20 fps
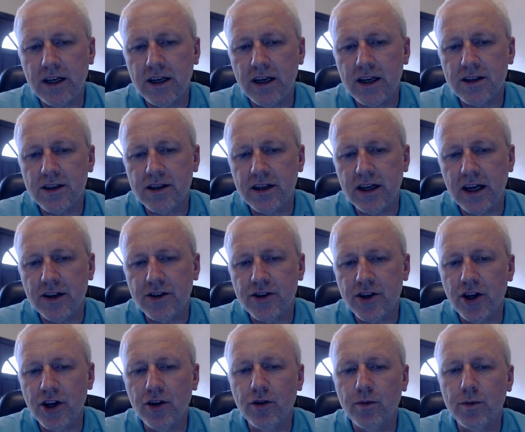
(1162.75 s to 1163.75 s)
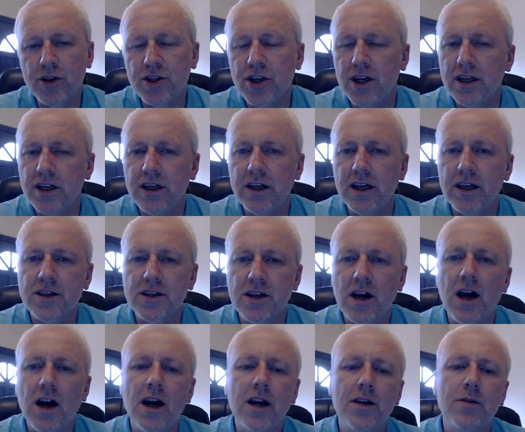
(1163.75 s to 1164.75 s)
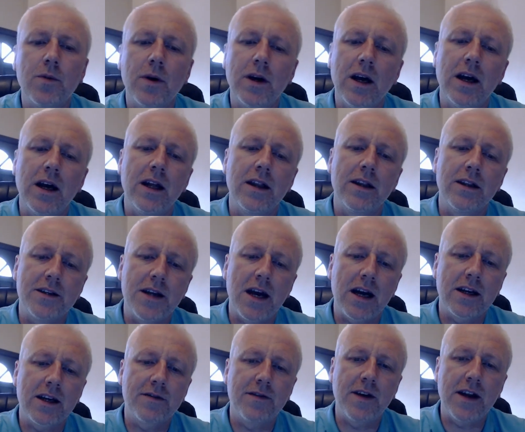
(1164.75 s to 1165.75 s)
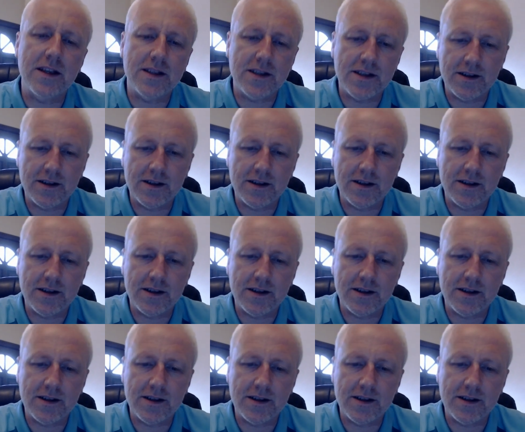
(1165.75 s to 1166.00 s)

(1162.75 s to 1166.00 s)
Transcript: is the internal machining inside where the deck fits.